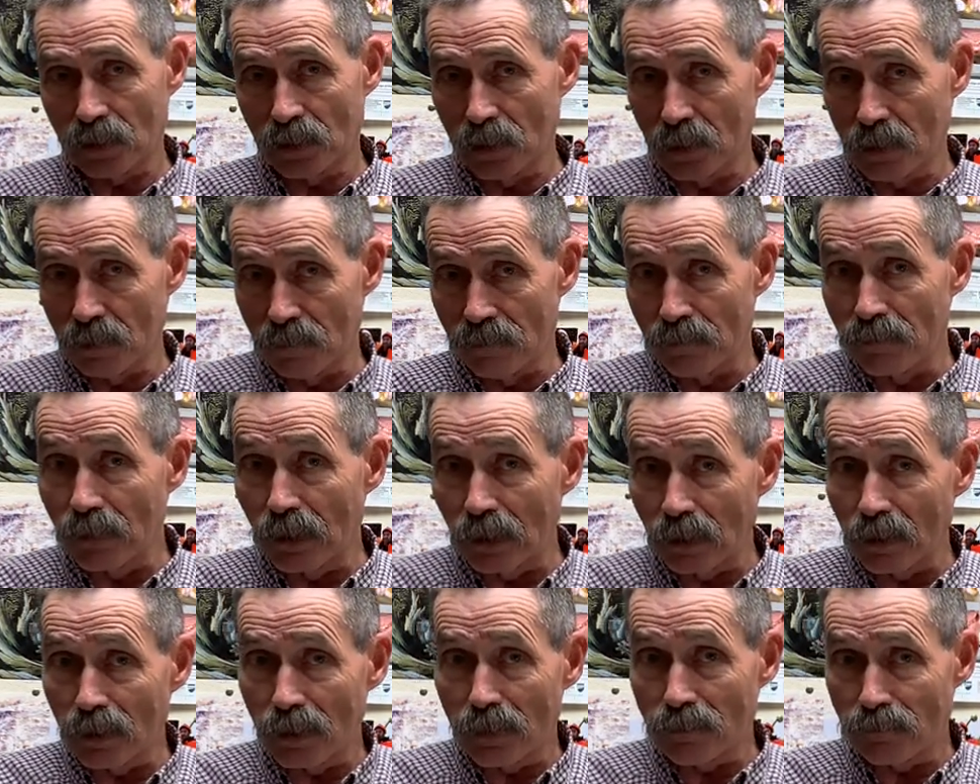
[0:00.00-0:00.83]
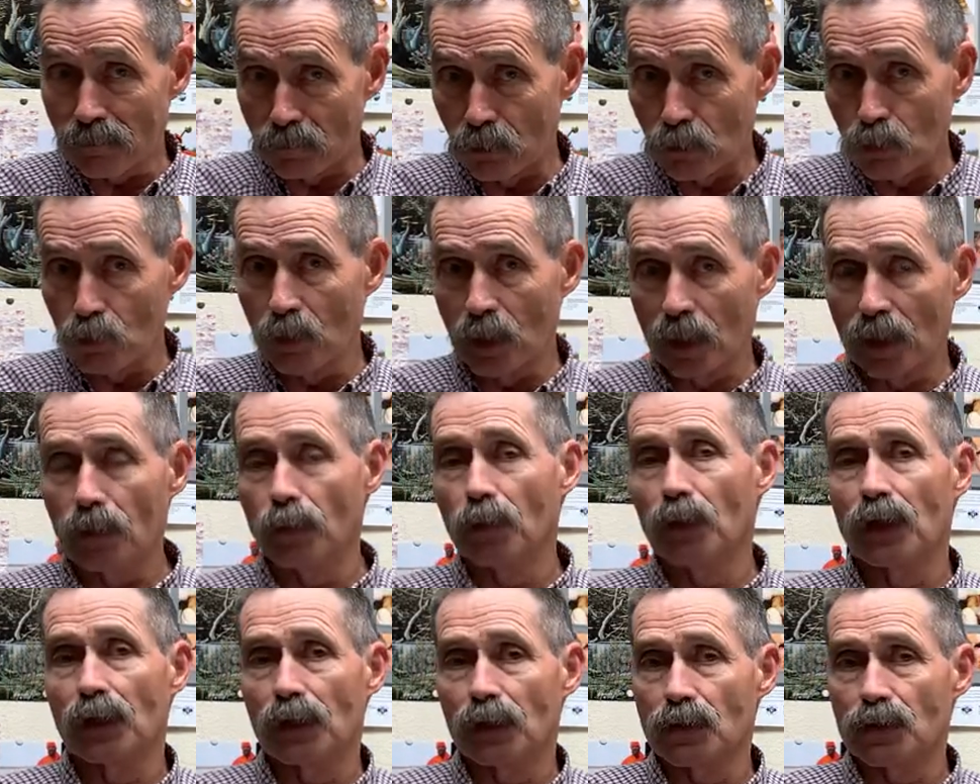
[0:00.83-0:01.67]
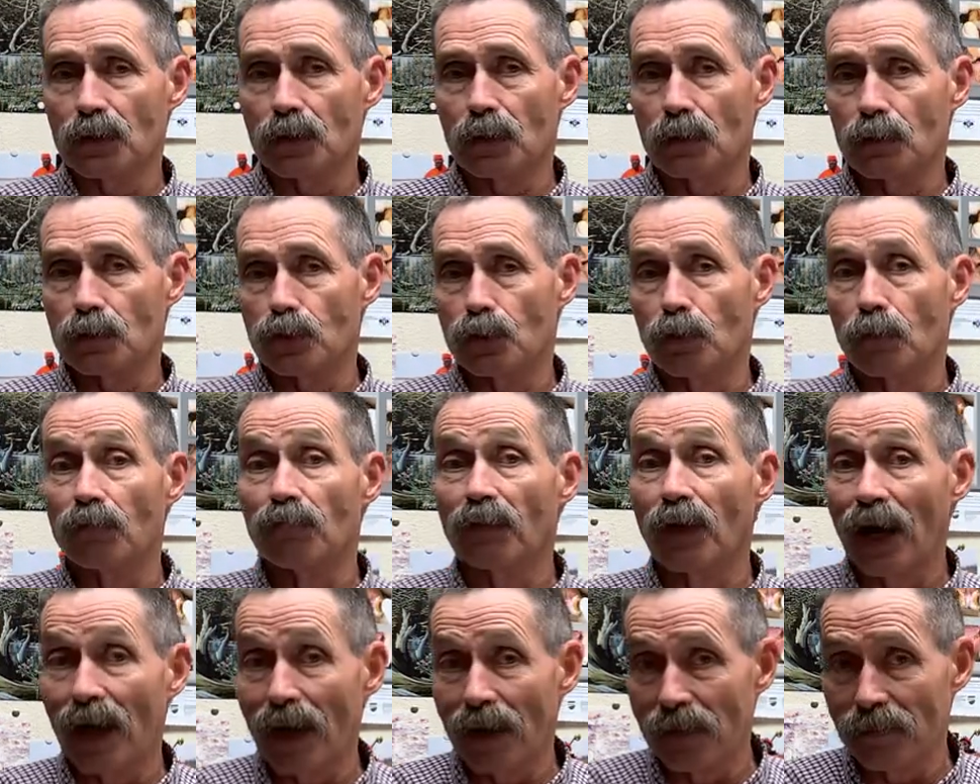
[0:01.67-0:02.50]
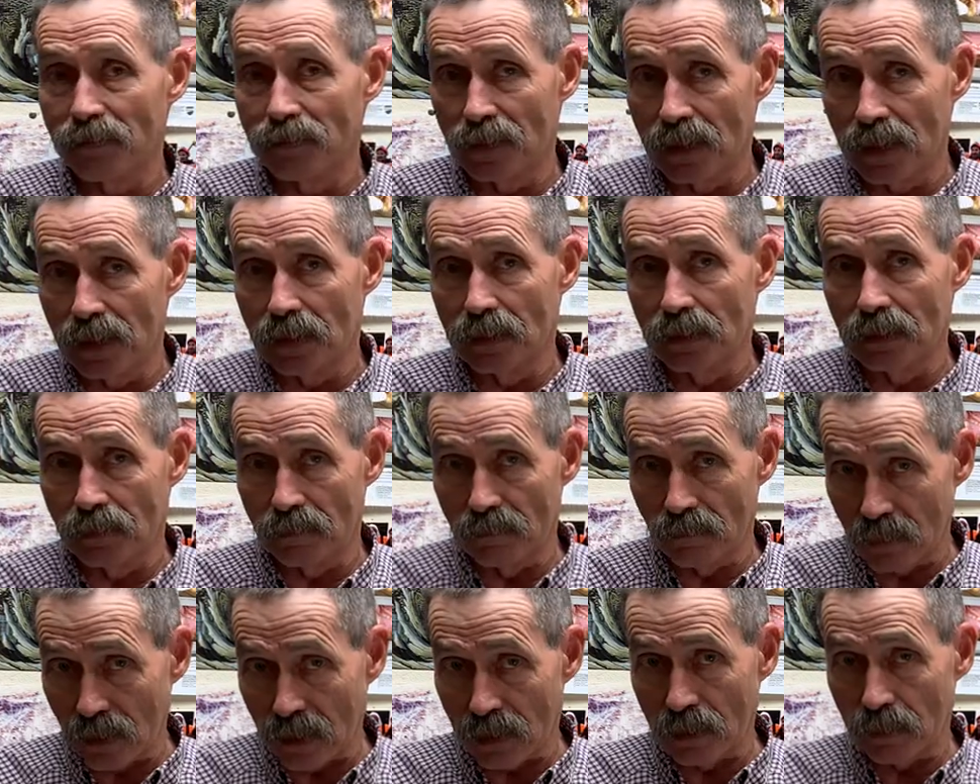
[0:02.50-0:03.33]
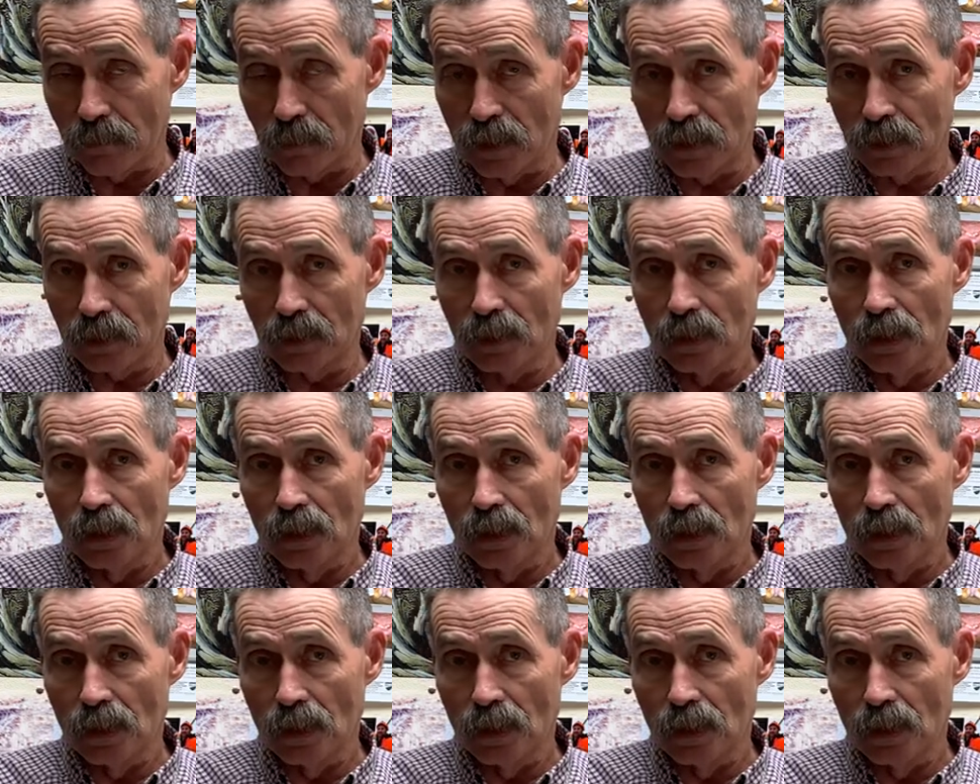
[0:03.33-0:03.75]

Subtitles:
There are very few antibiotics that will survive that environment.